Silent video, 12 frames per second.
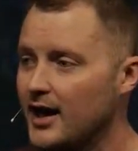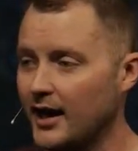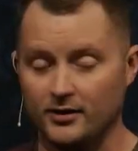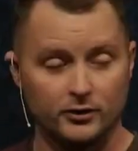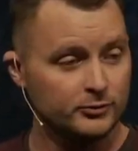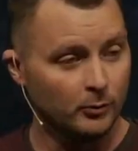
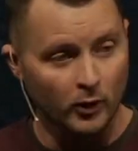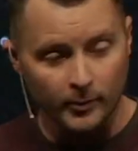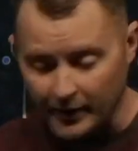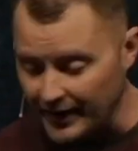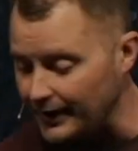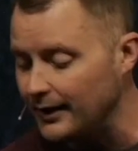And there's more
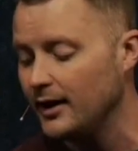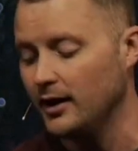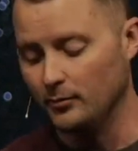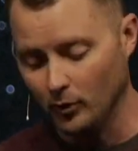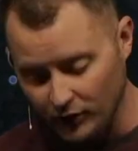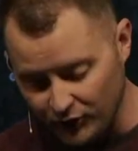bread
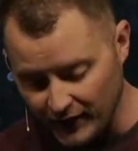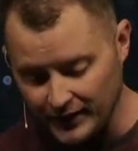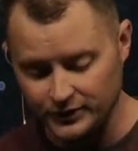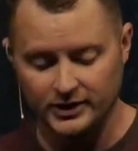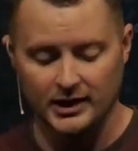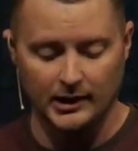and more fish
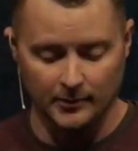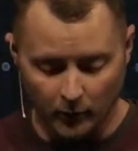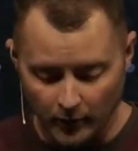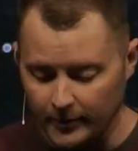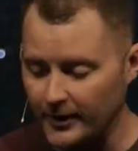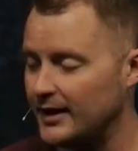and
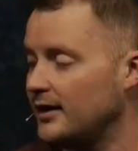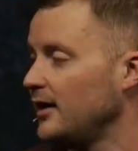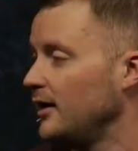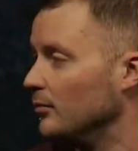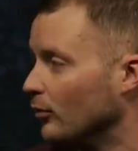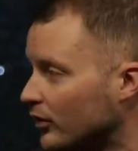more bread
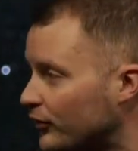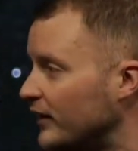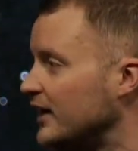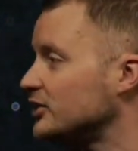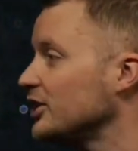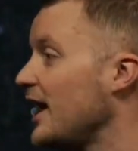and more
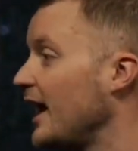fish.